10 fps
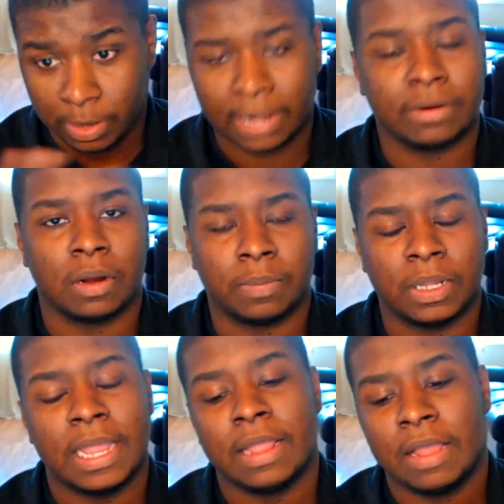I don't know,
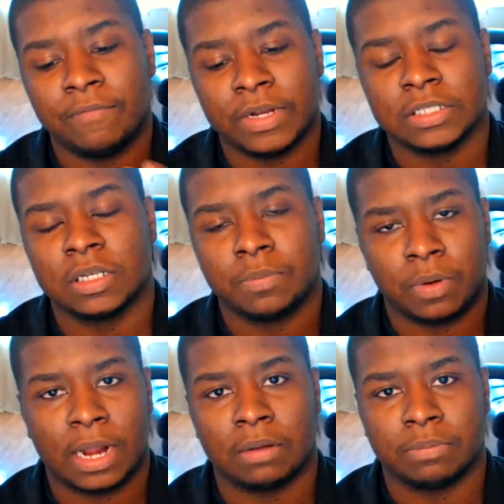but is gonna
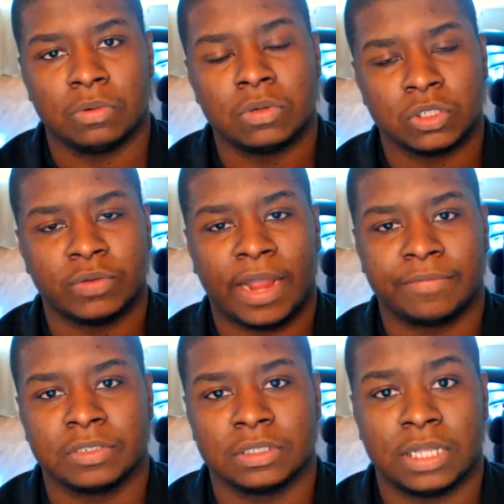put out newer
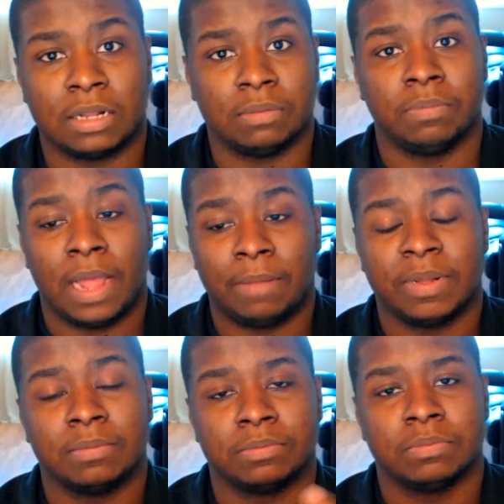drivers that'll
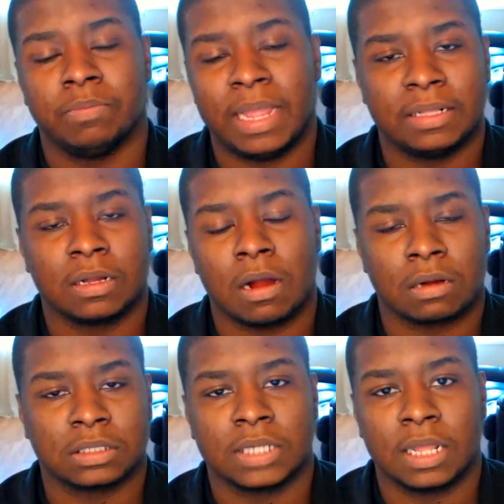help them make the
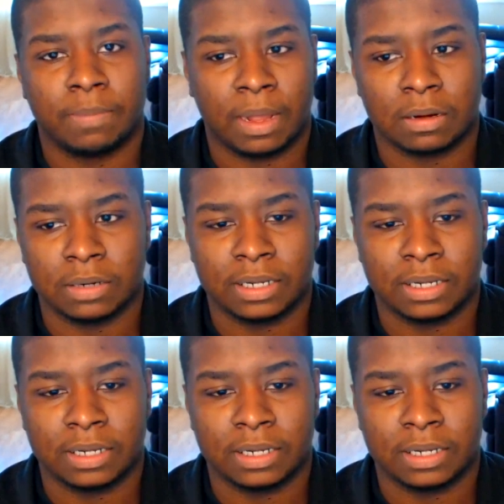car scale better